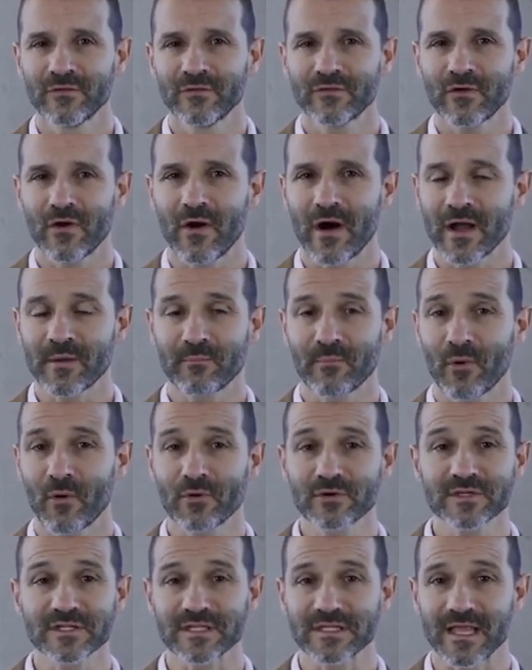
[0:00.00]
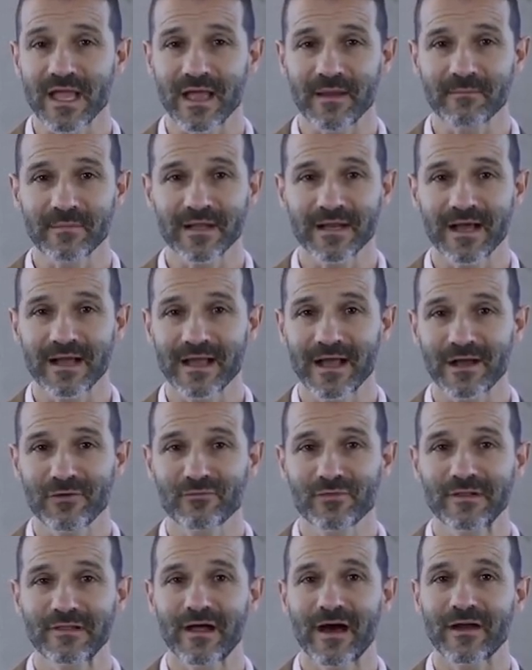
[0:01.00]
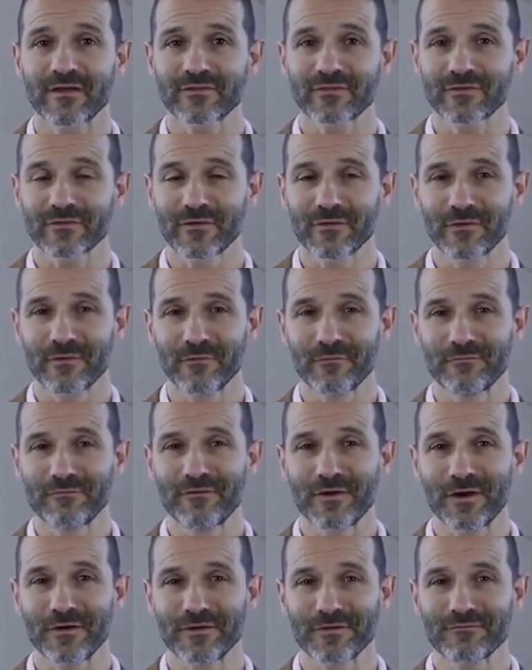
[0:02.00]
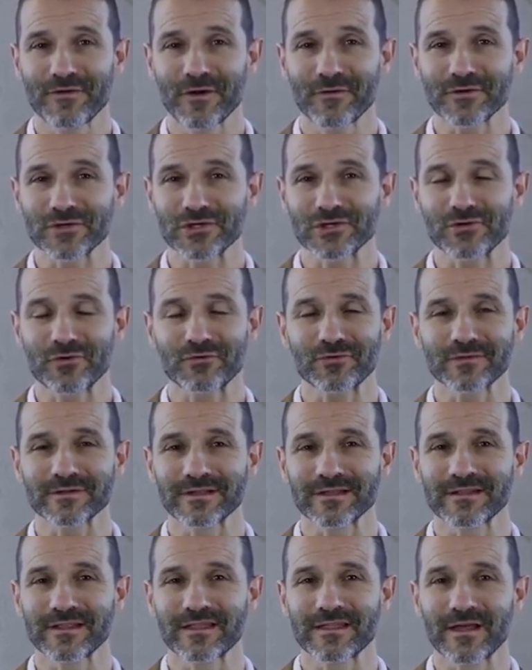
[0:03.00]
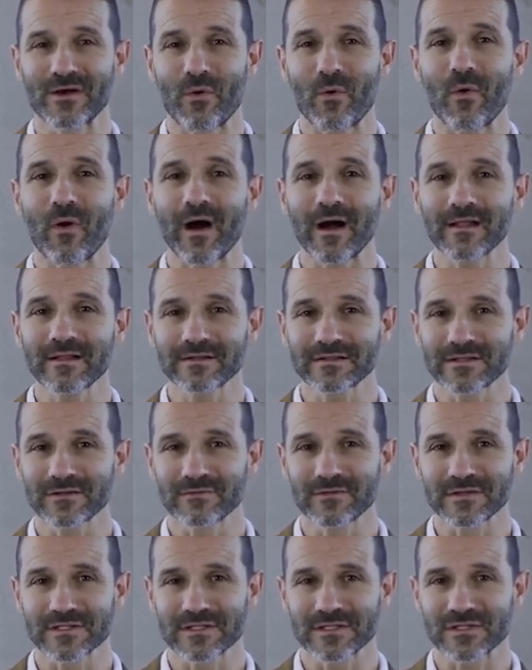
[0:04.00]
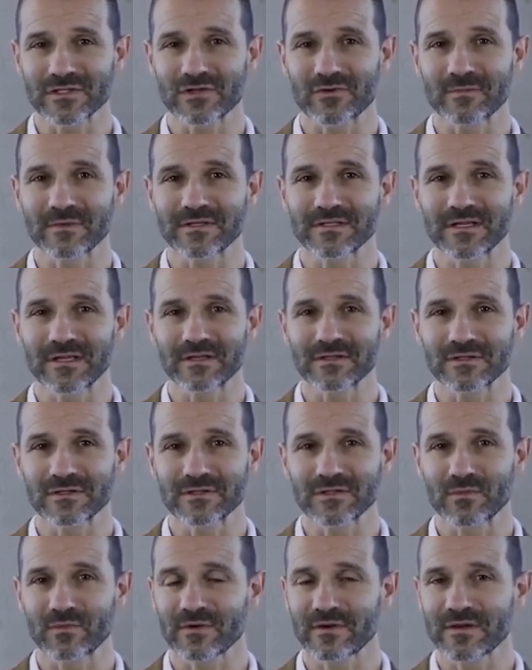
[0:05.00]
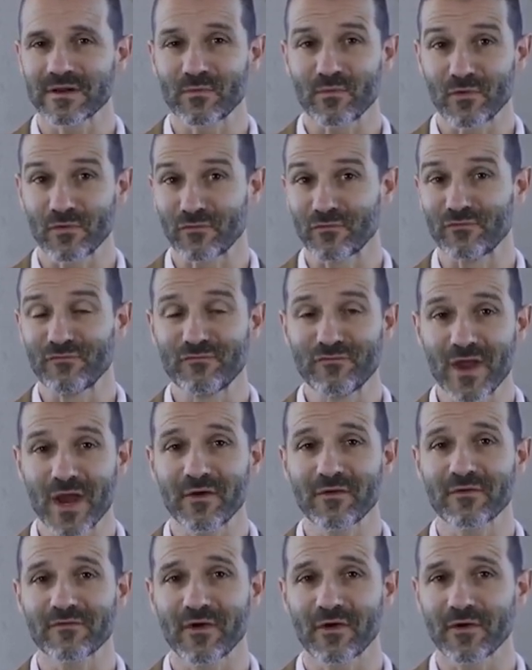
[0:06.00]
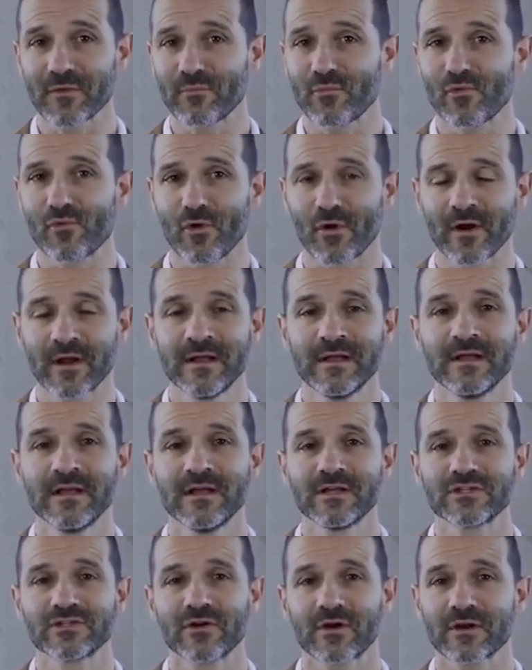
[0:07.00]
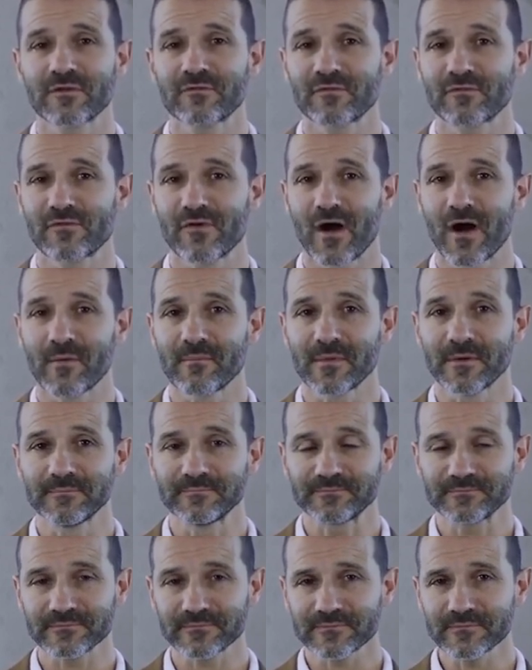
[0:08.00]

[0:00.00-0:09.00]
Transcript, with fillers: So I purchased them, and I, I realized very, very surely that the quality of these instrumentations were, was very, very poor, starting from